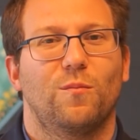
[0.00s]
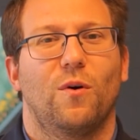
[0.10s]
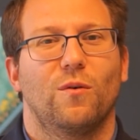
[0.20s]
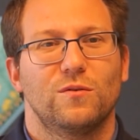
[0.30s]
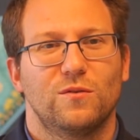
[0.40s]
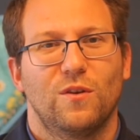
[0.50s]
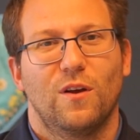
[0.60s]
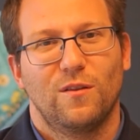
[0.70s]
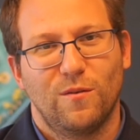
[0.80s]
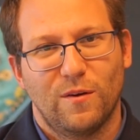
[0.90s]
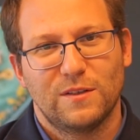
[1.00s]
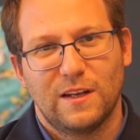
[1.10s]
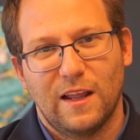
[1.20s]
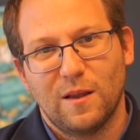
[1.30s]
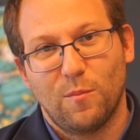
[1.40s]
post to our
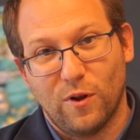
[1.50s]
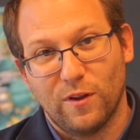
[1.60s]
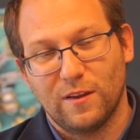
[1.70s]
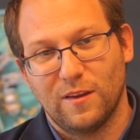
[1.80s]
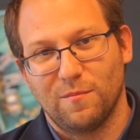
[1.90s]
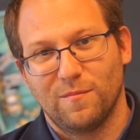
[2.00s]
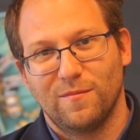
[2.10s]
Xeneta product team.